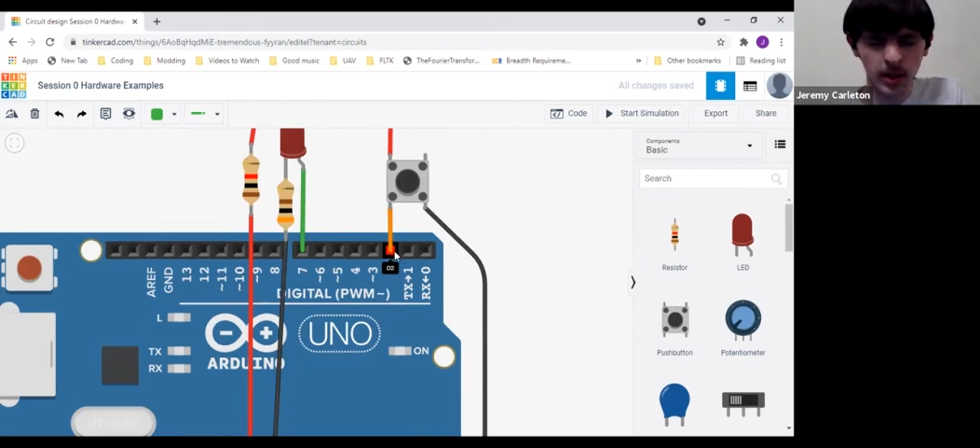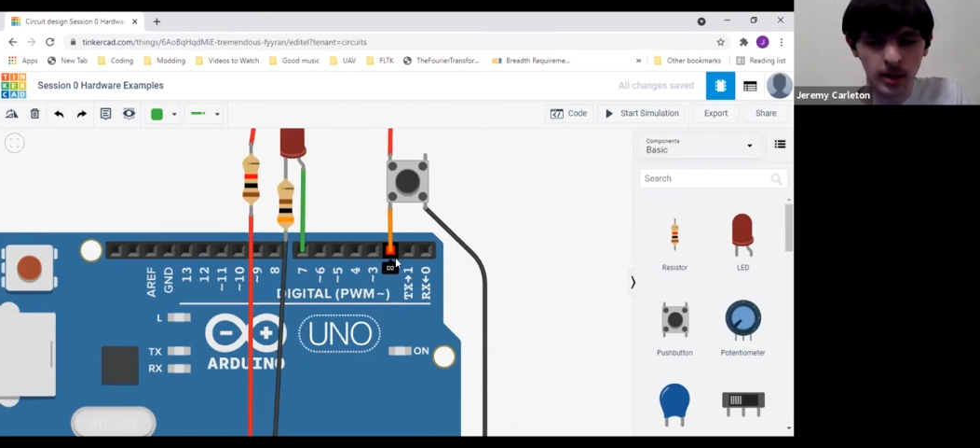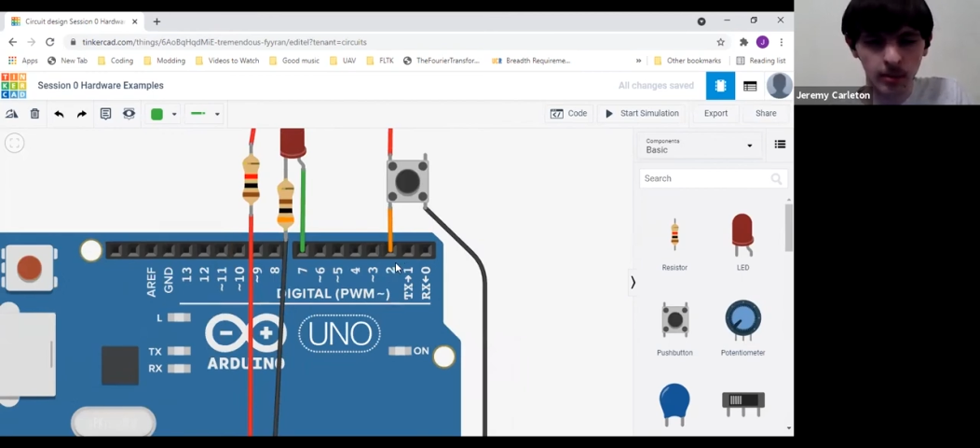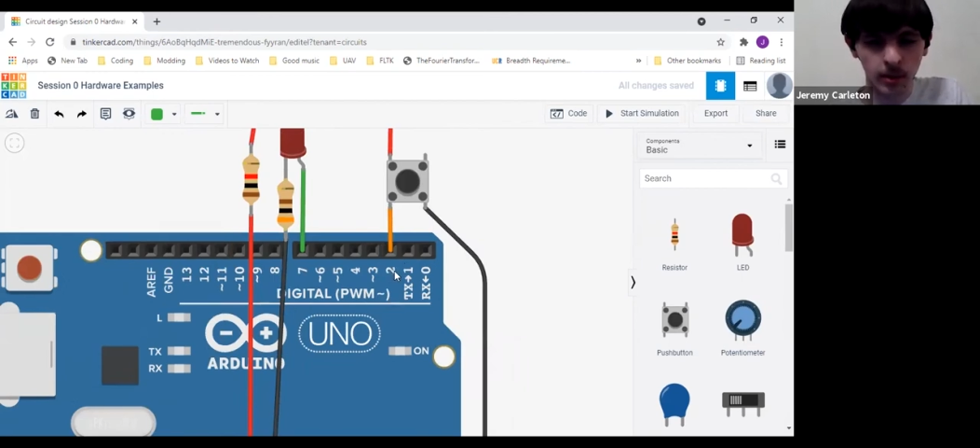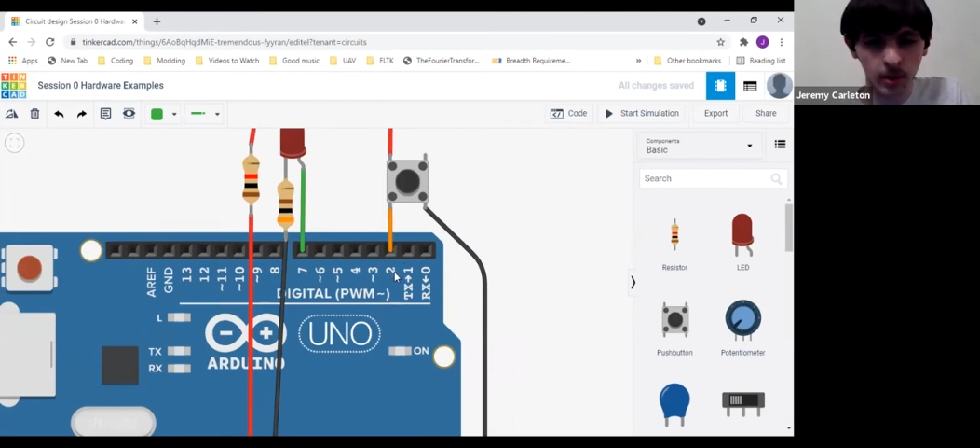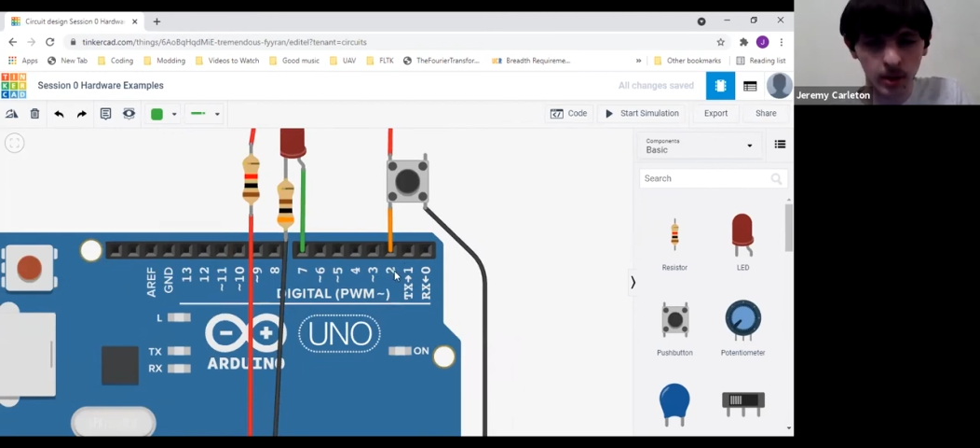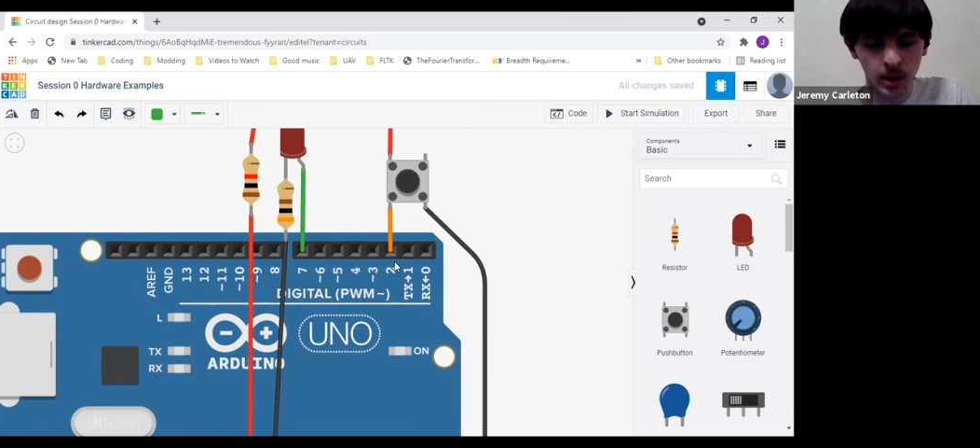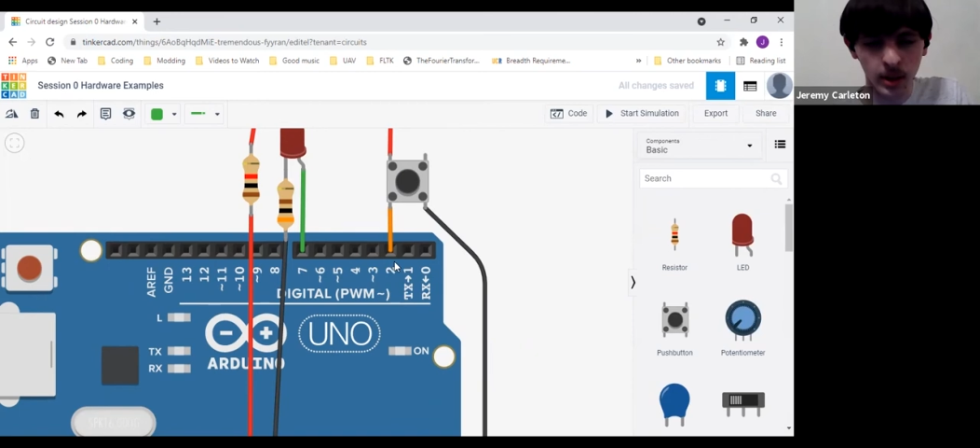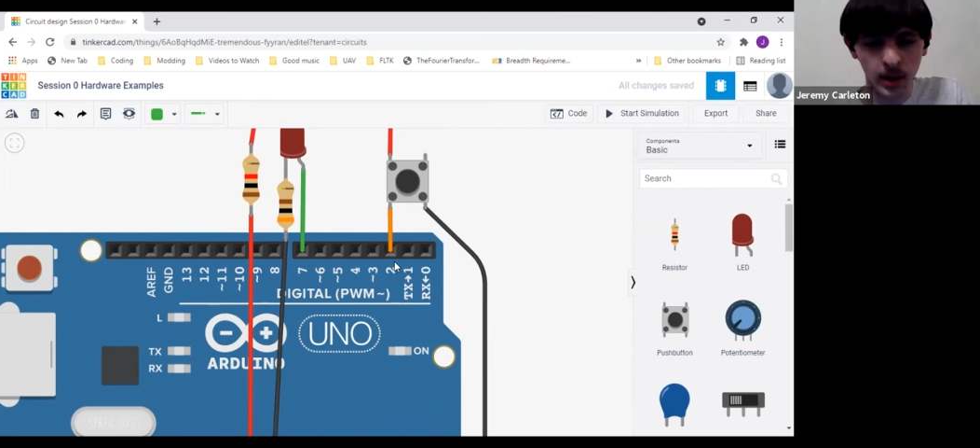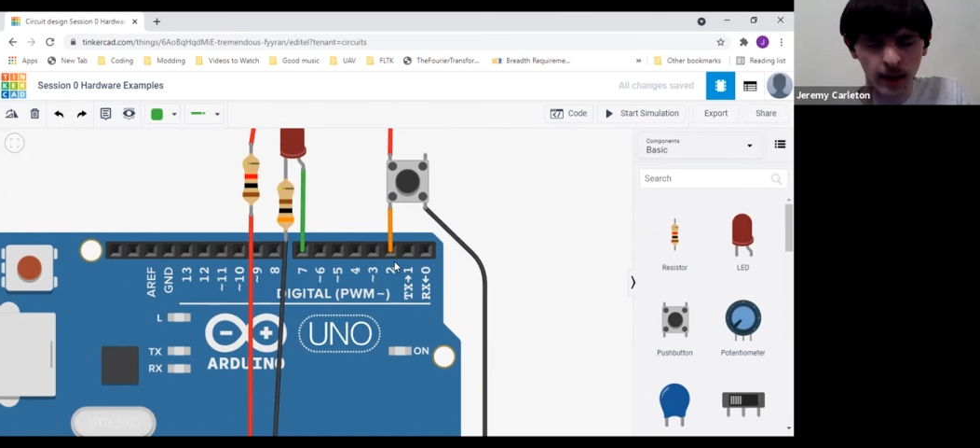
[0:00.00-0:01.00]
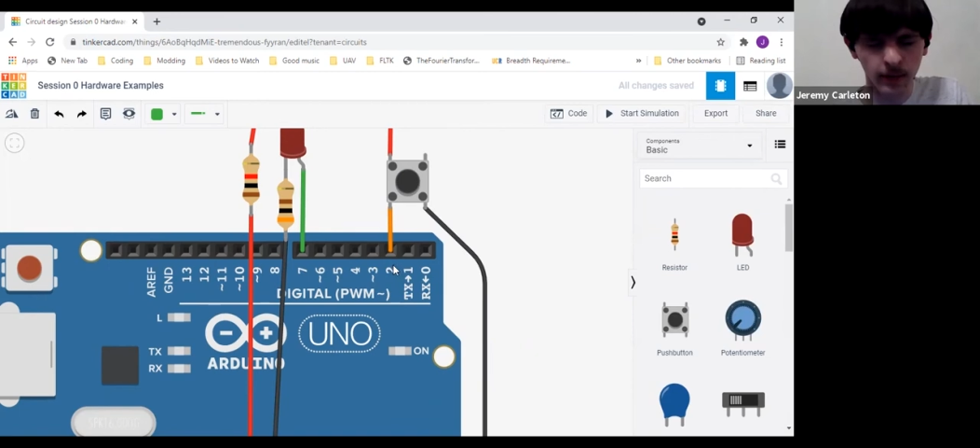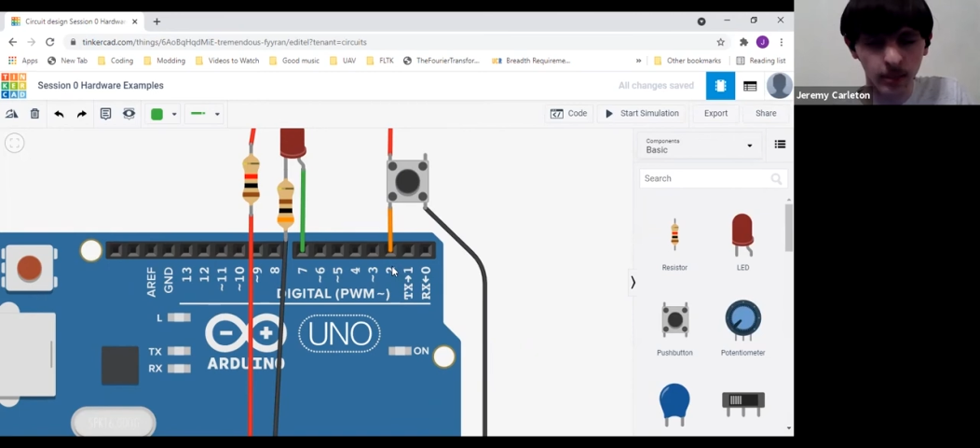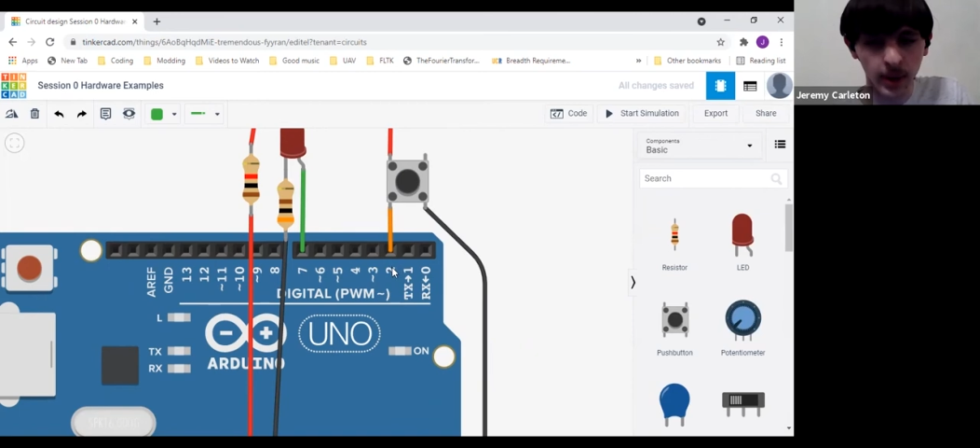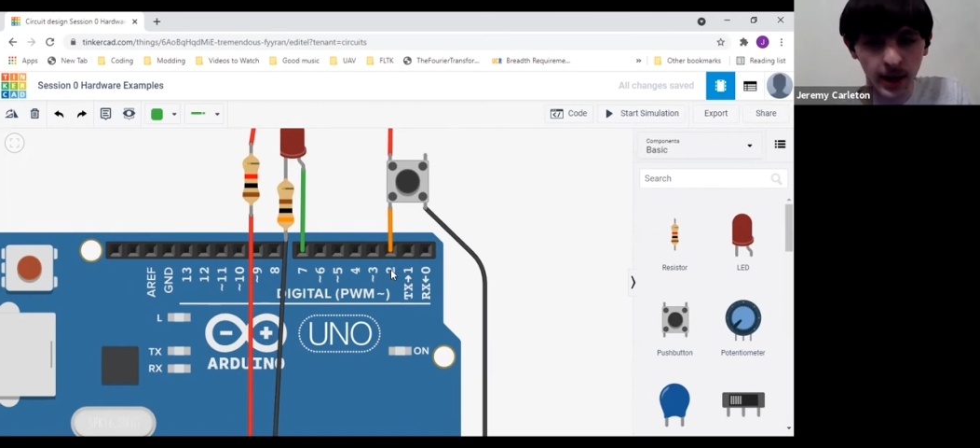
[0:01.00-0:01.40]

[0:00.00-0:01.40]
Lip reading: it will, after